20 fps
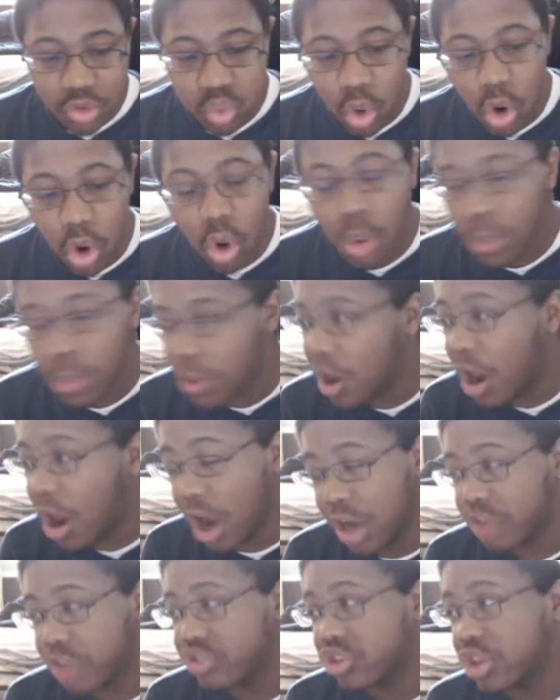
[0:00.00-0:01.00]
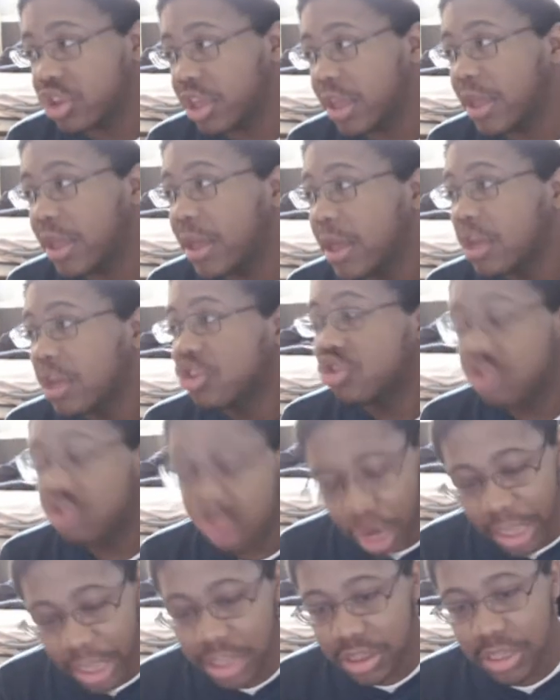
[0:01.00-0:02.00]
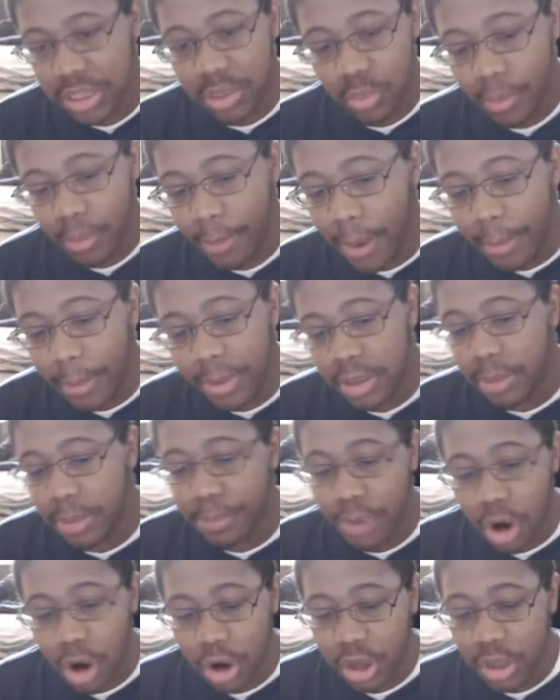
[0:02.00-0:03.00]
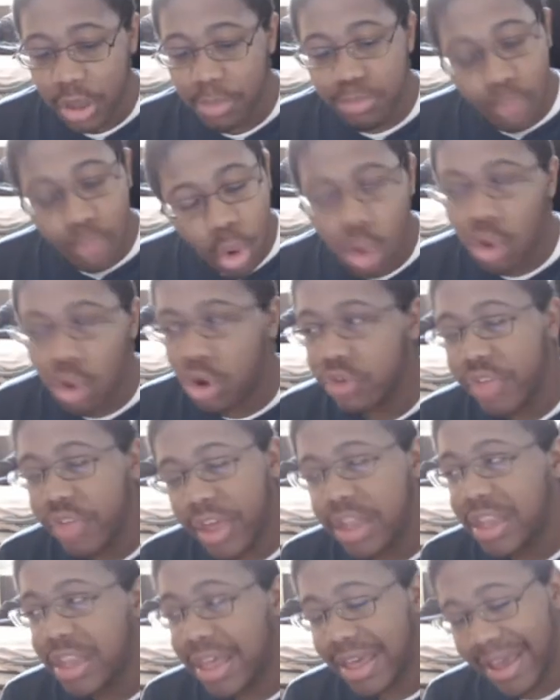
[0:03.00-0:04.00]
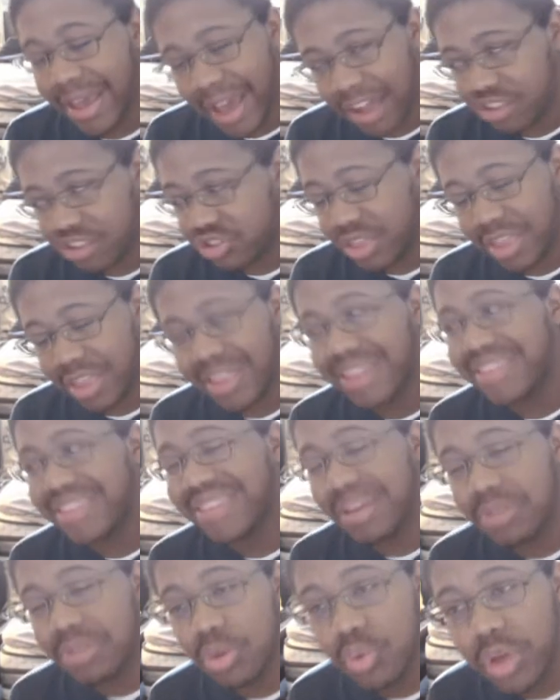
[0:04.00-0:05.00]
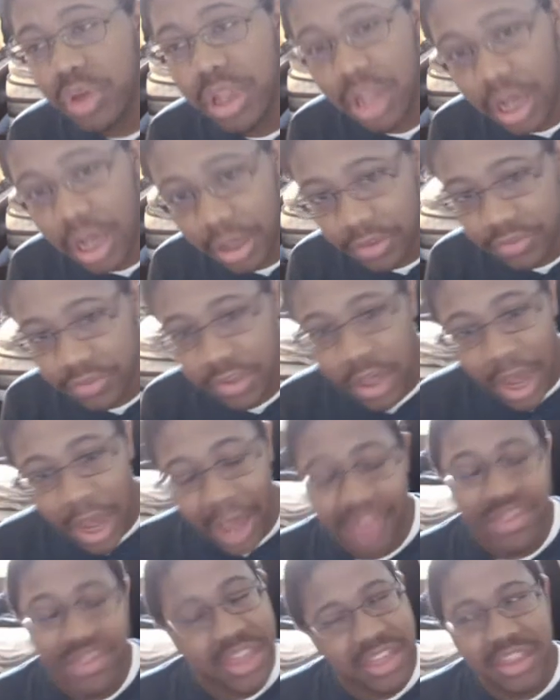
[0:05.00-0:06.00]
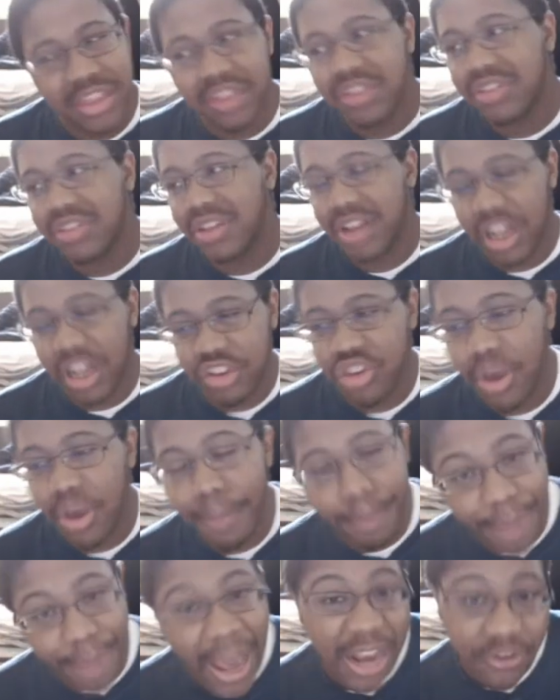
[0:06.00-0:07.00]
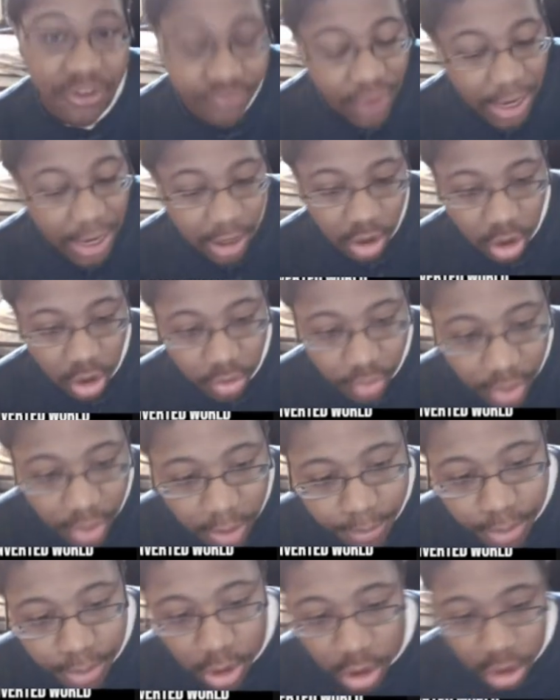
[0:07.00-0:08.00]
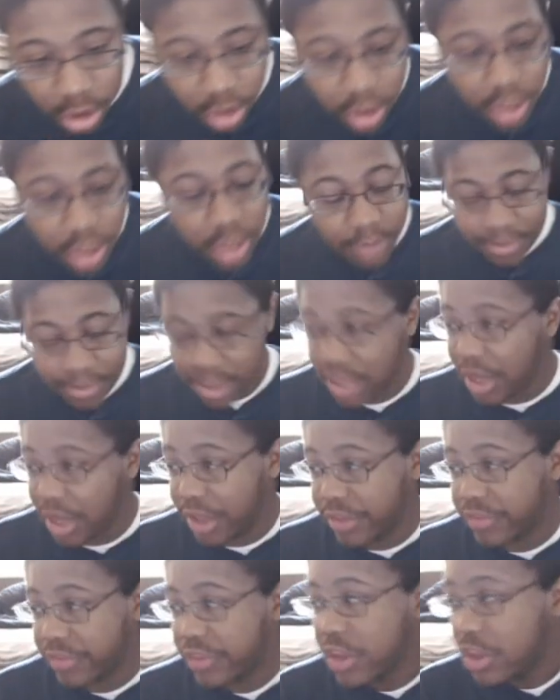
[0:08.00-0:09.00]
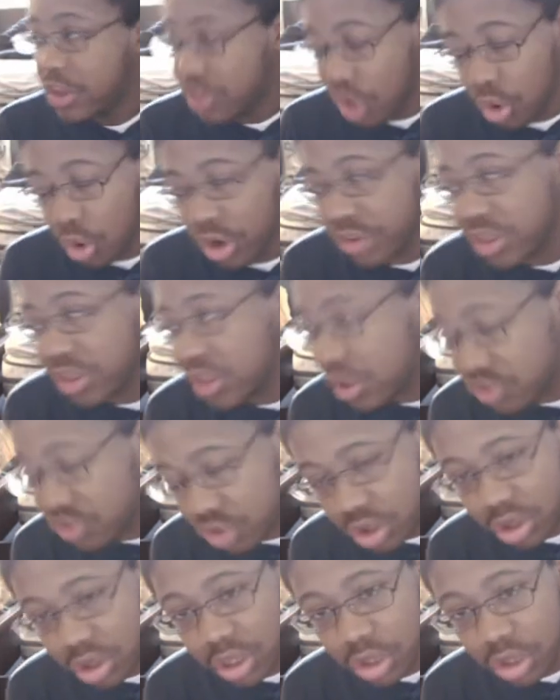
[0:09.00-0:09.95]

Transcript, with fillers: will honestly strengthen the Republican Party more than than they act than they seem to realize. I think this is actually a backfire on their part because the only thing that's going